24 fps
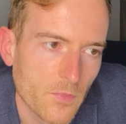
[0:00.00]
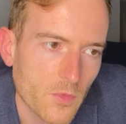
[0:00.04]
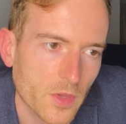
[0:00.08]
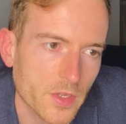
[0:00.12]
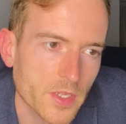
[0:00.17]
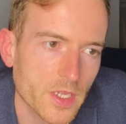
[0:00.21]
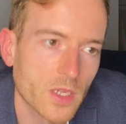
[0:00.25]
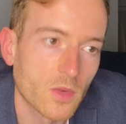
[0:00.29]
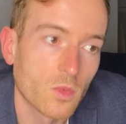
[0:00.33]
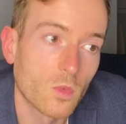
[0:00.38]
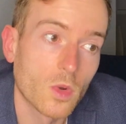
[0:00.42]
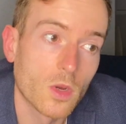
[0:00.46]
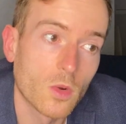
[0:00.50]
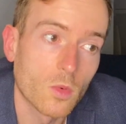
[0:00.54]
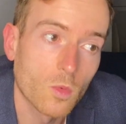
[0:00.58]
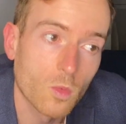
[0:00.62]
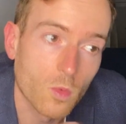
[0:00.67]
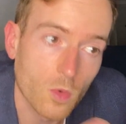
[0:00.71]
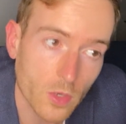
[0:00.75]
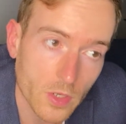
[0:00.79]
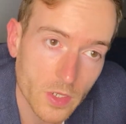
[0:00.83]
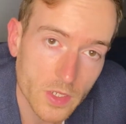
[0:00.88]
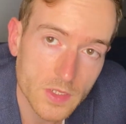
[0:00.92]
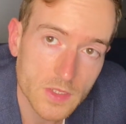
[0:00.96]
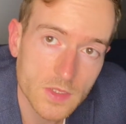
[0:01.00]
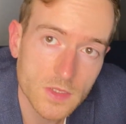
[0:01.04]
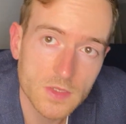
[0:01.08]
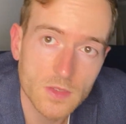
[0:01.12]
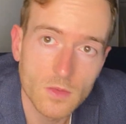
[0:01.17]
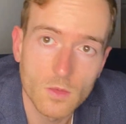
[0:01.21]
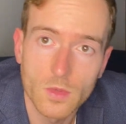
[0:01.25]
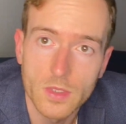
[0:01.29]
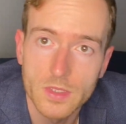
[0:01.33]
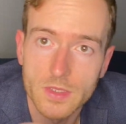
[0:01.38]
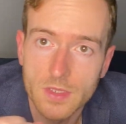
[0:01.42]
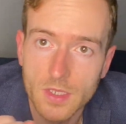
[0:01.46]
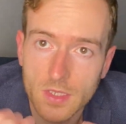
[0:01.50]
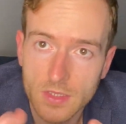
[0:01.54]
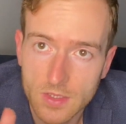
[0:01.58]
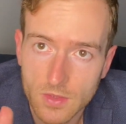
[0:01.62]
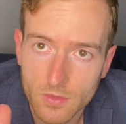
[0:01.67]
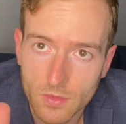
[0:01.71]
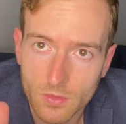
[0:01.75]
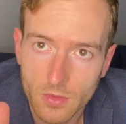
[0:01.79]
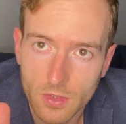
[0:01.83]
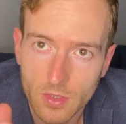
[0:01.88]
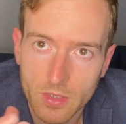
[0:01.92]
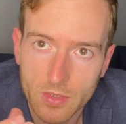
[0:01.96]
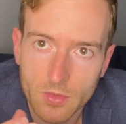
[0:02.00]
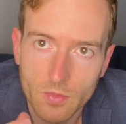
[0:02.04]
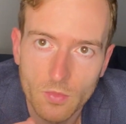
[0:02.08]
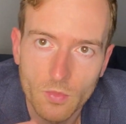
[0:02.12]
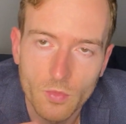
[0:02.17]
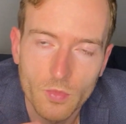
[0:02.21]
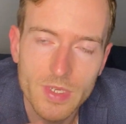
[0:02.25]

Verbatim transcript: Again, what works, what doesn't work.